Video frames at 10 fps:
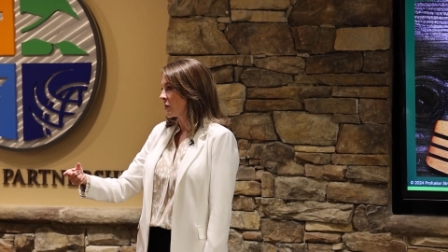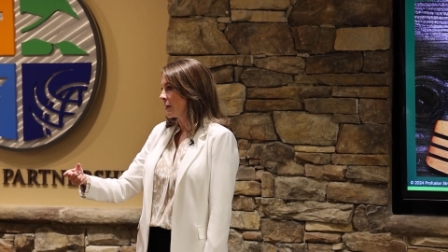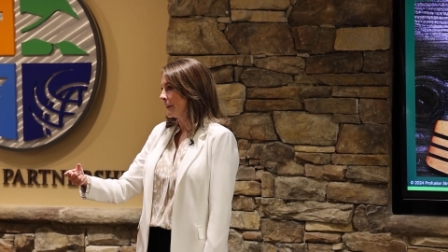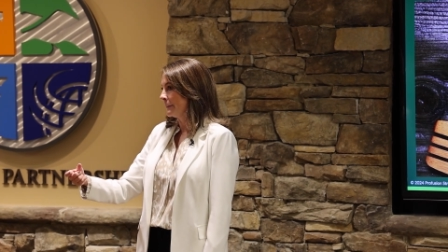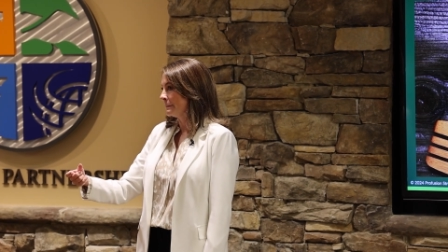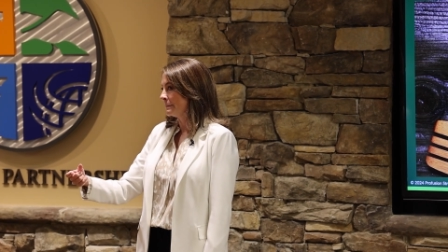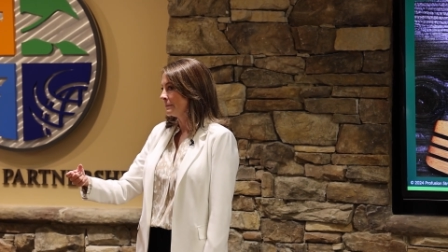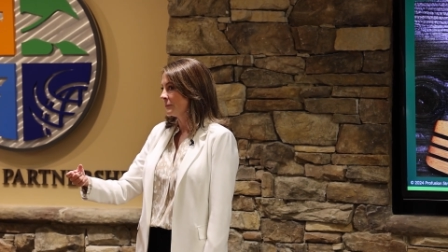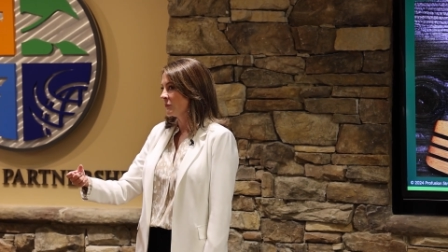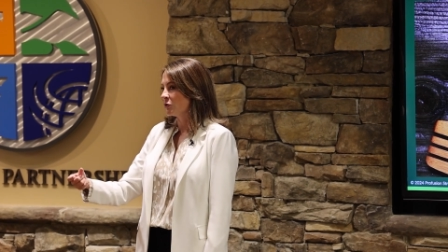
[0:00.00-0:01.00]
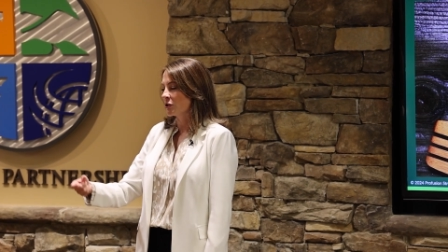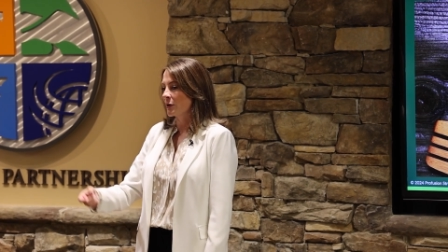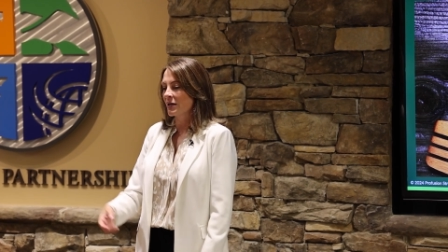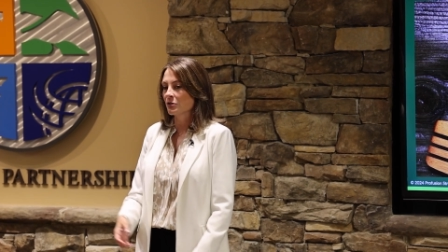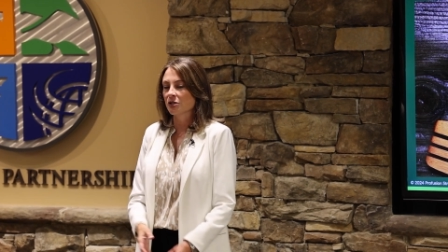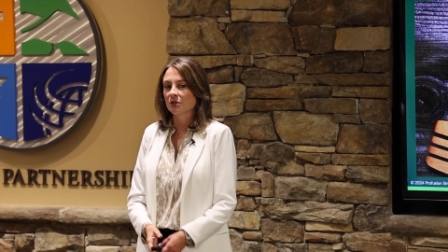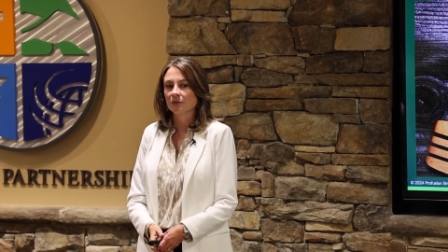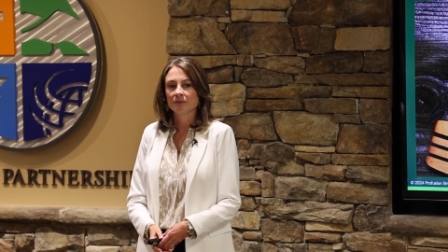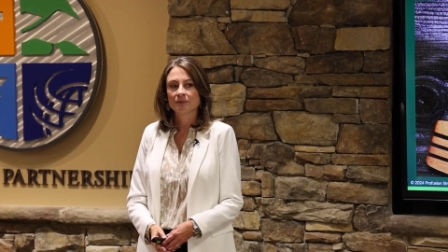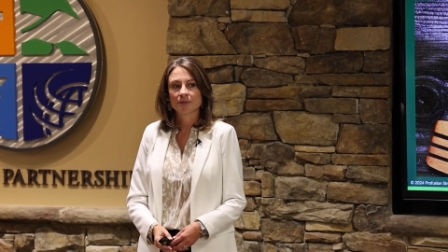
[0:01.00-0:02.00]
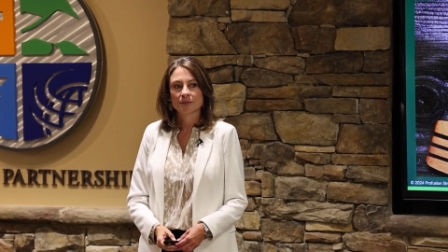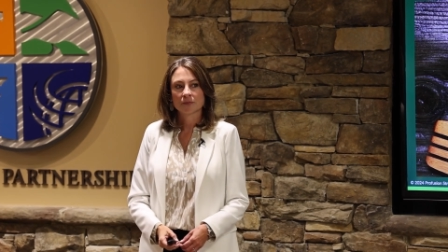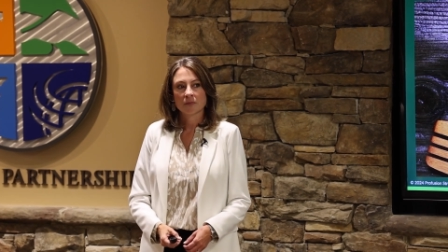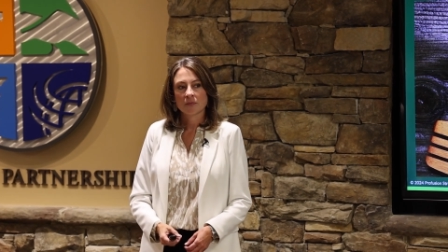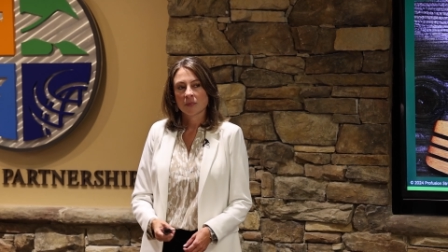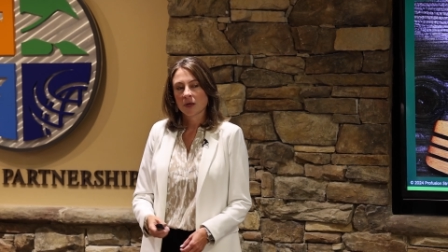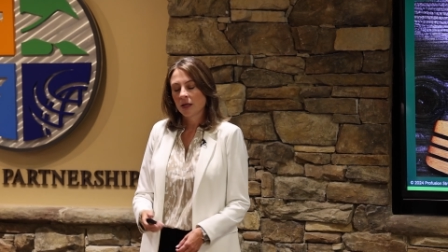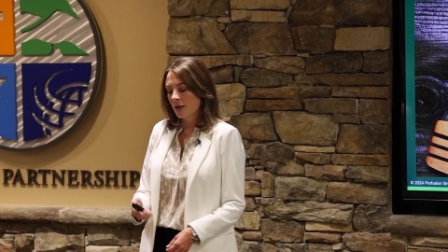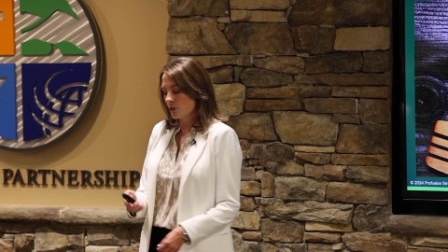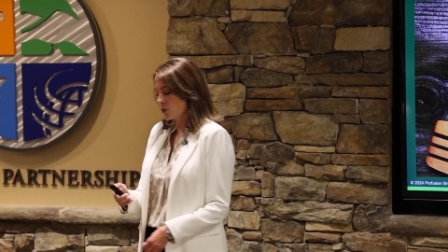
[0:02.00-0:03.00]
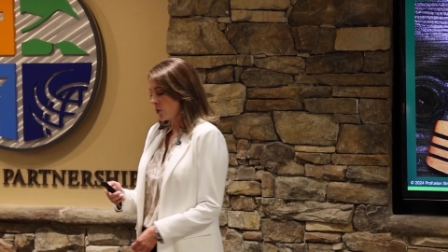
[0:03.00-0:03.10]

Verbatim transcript: okay? To go out and do. Any other